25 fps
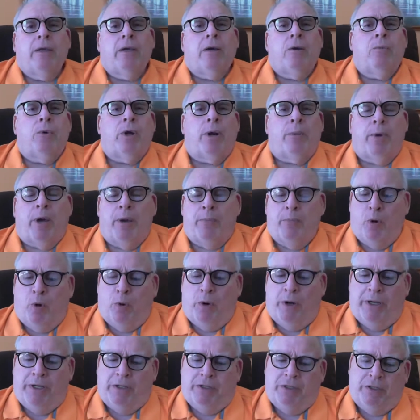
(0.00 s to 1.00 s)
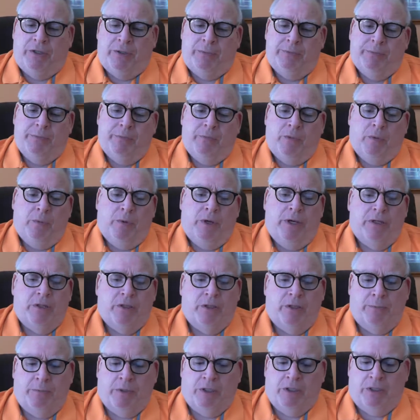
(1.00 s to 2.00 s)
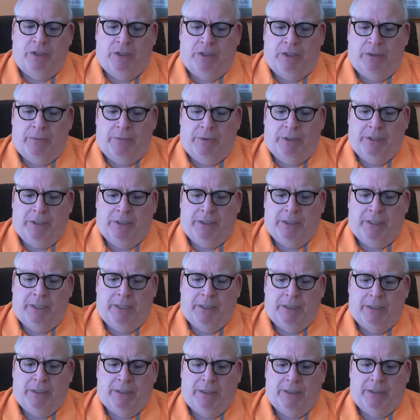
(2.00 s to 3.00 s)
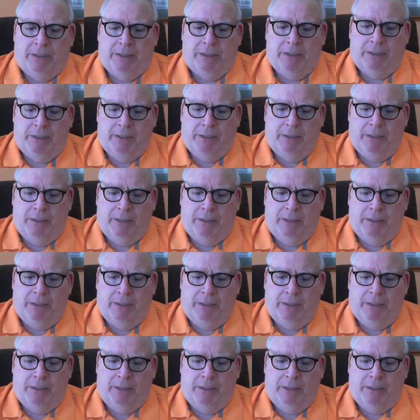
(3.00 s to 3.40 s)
one of my boys, raised him since he was 6.